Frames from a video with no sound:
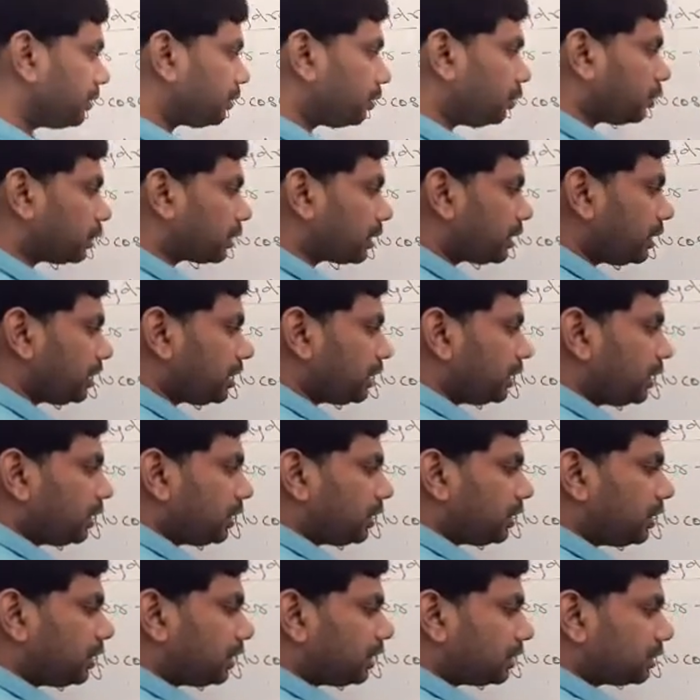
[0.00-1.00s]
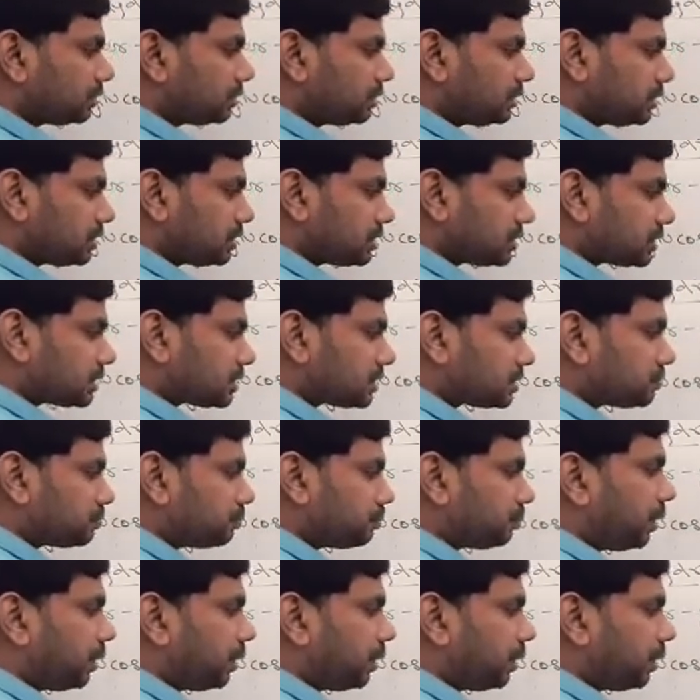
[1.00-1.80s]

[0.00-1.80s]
Okay, here this